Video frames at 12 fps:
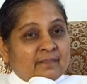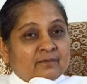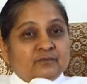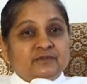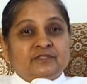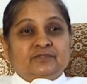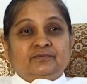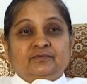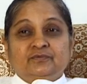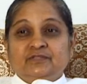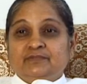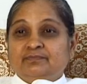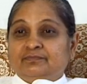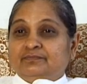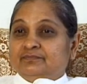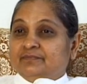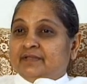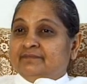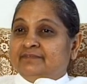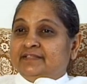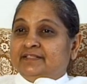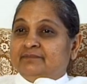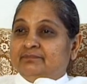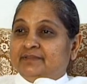Who is, who is every
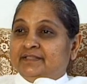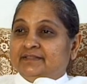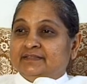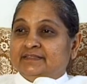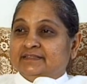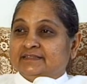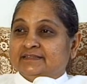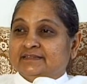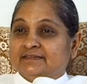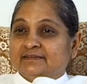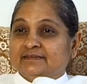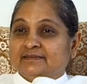day praying this?